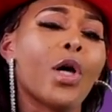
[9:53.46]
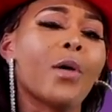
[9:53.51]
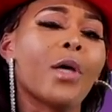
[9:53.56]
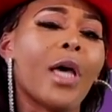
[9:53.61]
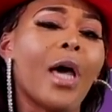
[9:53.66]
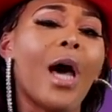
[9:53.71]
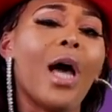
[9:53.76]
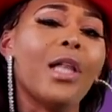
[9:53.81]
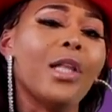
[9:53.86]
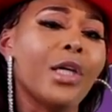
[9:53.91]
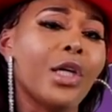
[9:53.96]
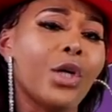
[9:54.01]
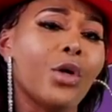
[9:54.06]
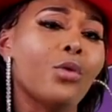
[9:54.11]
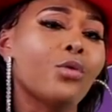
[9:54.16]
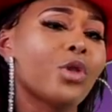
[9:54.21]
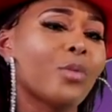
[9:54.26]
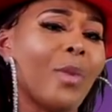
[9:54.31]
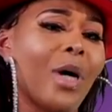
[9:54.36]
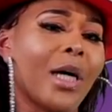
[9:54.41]
Kelly,
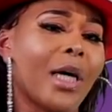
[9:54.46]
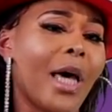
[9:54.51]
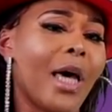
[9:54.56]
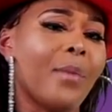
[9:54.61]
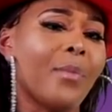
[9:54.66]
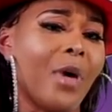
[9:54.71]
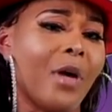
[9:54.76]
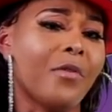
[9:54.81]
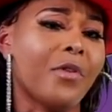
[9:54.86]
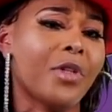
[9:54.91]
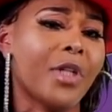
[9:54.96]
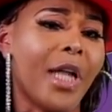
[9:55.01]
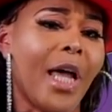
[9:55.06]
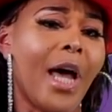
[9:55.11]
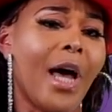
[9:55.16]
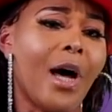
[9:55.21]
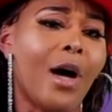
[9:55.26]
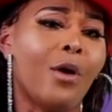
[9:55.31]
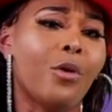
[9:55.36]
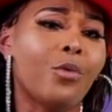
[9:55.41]
who's my gay mother
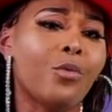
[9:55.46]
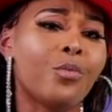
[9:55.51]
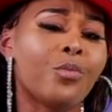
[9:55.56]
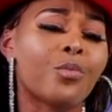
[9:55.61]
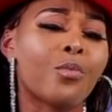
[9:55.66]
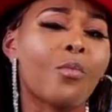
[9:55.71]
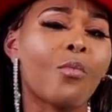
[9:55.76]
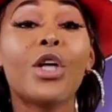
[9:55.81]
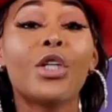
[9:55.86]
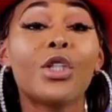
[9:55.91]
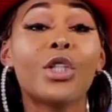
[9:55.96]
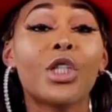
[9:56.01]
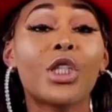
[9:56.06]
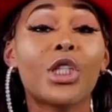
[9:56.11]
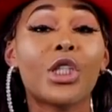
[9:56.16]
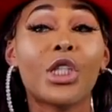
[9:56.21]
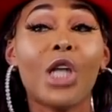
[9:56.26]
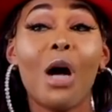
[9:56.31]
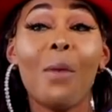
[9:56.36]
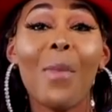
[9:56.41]
now.
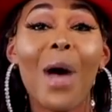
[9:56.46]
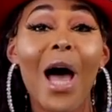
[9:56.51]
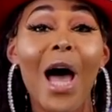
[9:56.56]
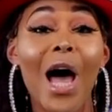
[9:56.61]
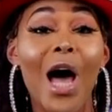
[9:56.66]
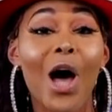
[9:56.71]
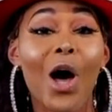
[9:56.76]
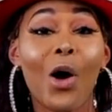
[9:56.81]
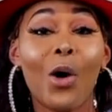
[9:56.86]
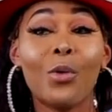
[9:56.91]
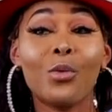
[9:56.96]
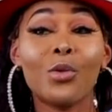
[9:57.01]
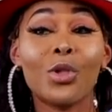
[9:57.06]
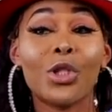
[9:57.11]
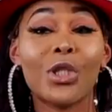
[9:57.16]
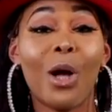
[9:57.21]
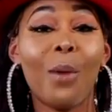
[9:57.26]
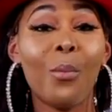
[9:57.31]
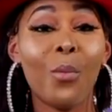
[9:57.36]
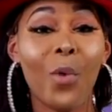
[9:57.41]
Somehow,
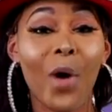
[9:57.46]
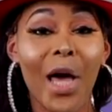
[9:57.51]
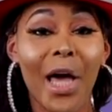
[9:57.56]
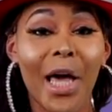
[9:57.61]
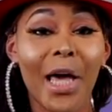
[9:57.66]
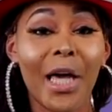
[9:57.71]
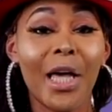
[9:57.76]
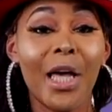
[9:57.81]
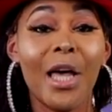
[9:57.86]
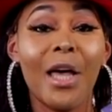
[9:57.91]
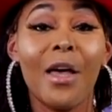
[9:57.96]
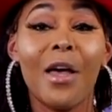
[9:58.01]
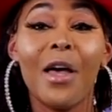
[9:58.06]
some way,